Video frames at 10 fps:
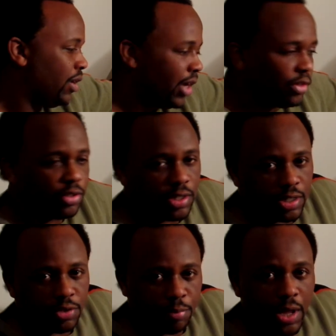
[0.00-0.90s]
because it's
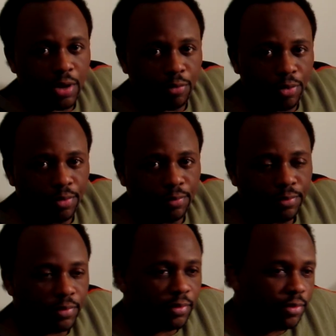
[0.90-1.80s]
in his bedroom,
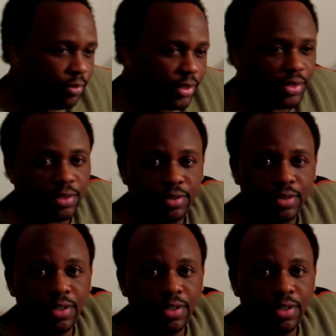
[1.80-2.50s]
which